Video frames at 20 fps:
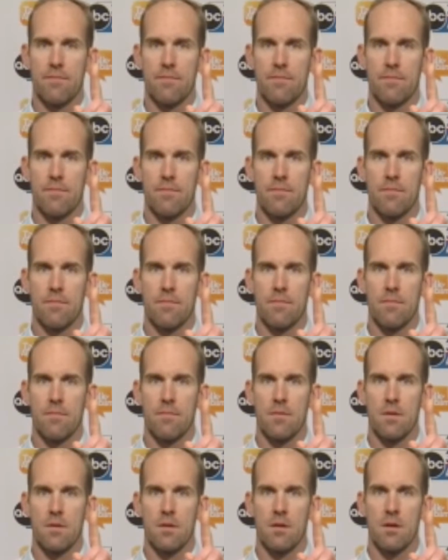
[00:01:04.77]
What?
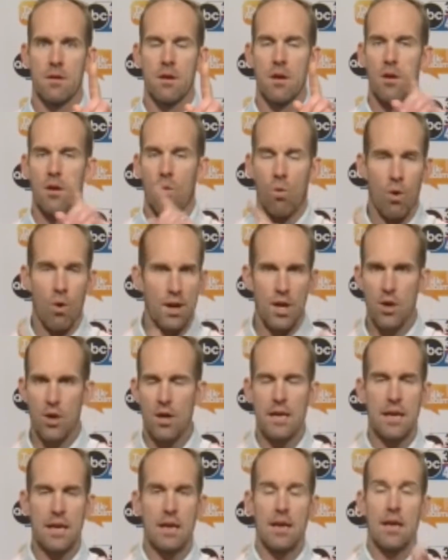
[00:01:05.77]
One
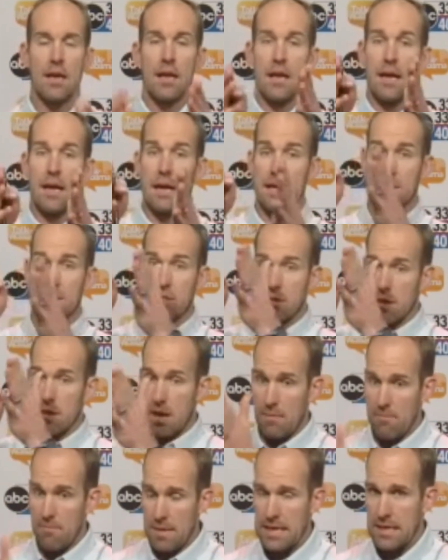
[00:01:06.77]
ingredient. It's
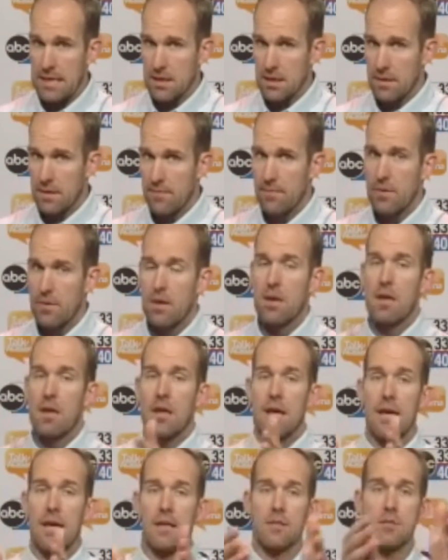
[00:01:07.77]
a meat.
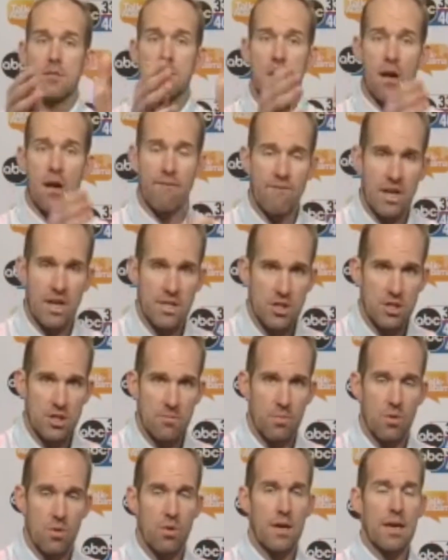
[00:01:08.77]
It's a
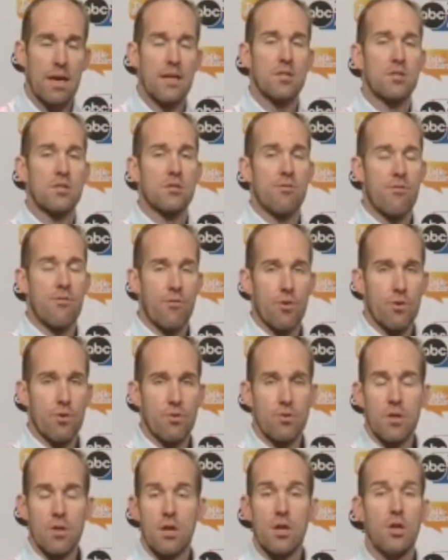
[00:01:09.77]
vegetable. It's
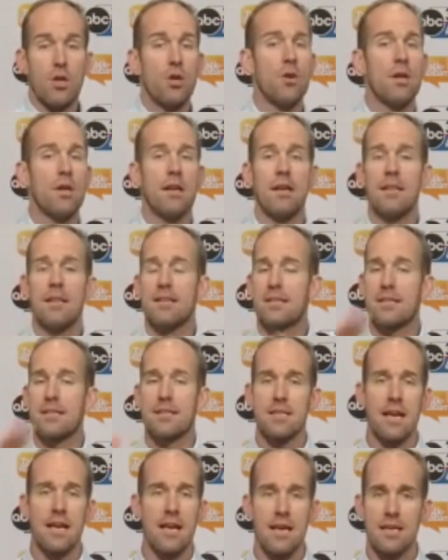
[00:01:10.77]
fruit. You didn't
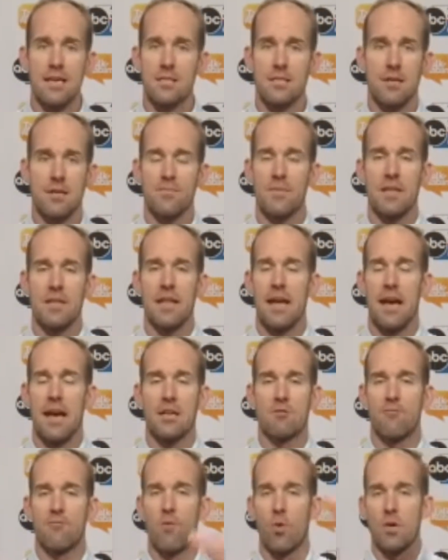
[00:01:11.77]
say something that
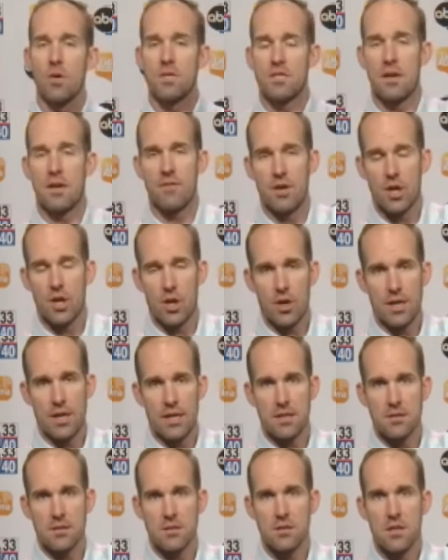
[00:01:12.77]
has 47
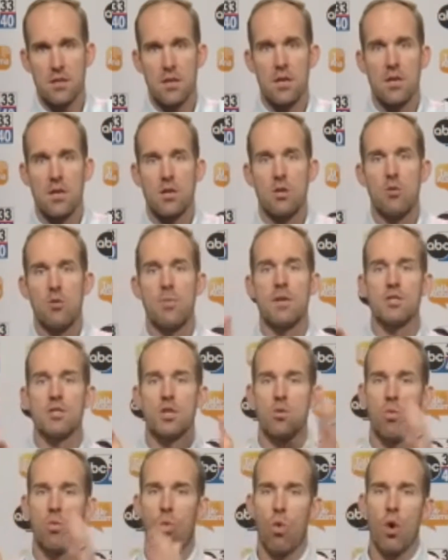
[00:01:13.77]
ingredients. Mm -hmm. You mm-hmm.
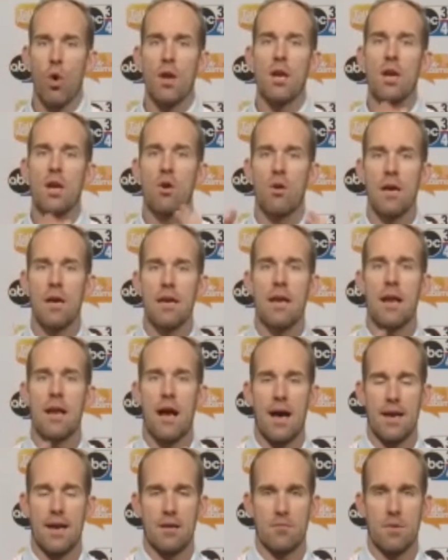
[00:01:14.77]
mentioned one ingredient
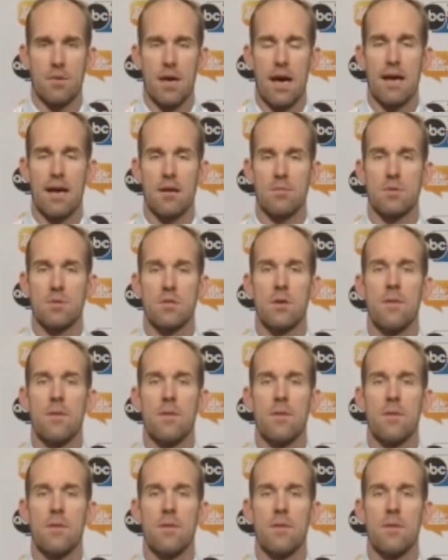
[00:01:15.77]
item items.